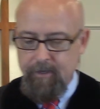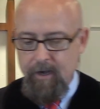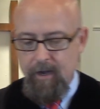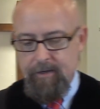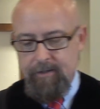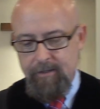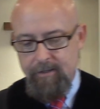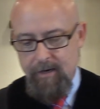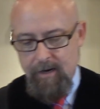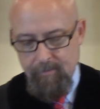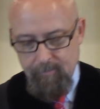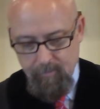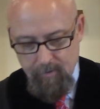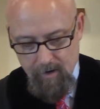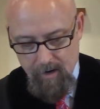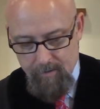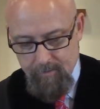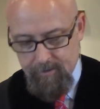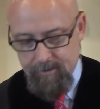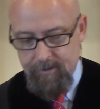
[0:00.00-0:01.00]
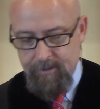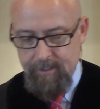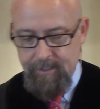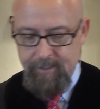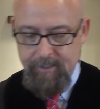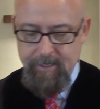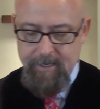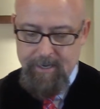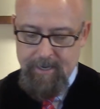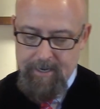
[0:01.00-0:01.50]
God did not promise
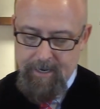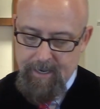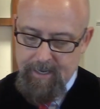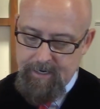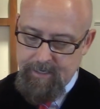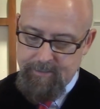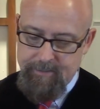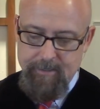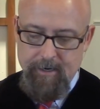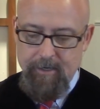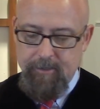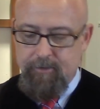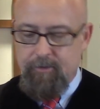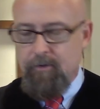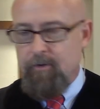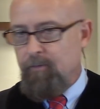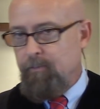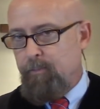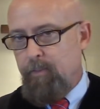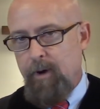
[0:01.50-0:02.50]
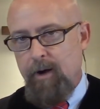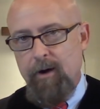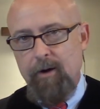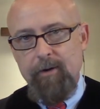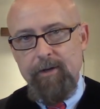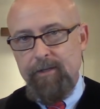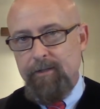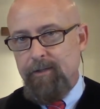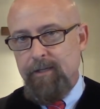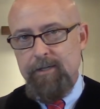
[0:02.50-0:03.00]
it, and it's not true of
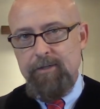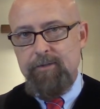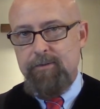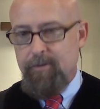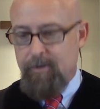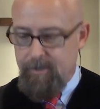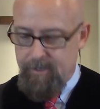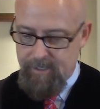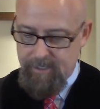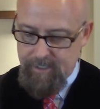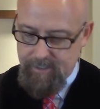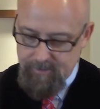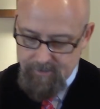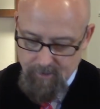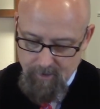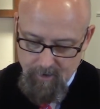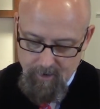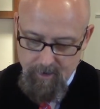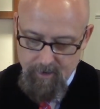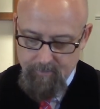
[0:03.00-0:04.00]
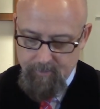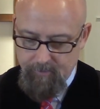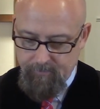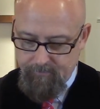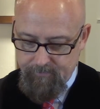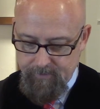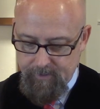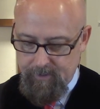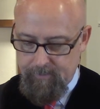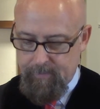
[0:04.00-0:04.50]
Paul in Lystra and in Derbe or
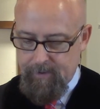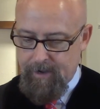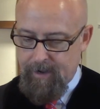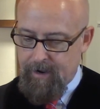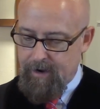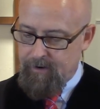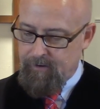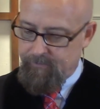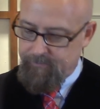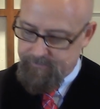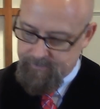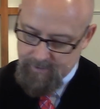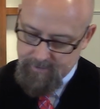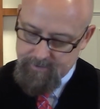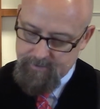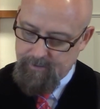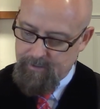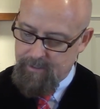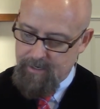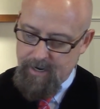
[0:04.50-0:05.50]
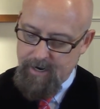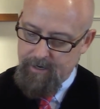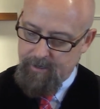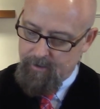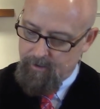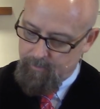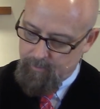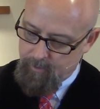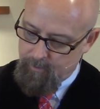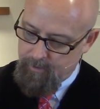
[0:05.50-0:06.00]
Philippi or
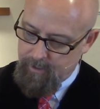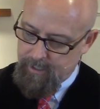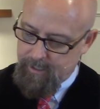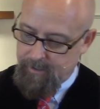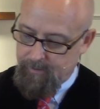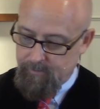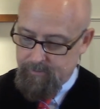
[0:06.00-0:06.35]
Thessalonica or Berea.